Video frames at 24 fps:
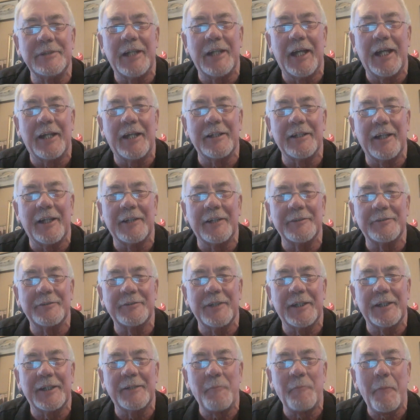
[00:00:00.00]
Yeah, live,
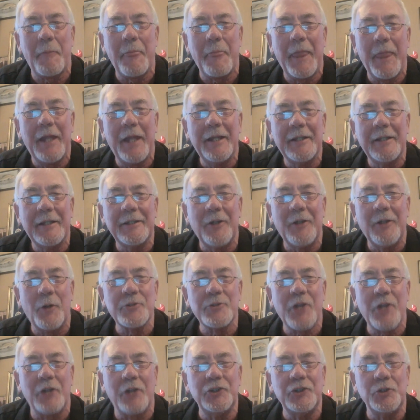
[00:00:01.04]
yeah. No,
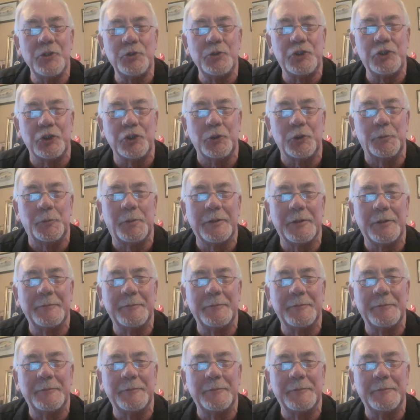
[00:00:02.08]
it's on YouTube.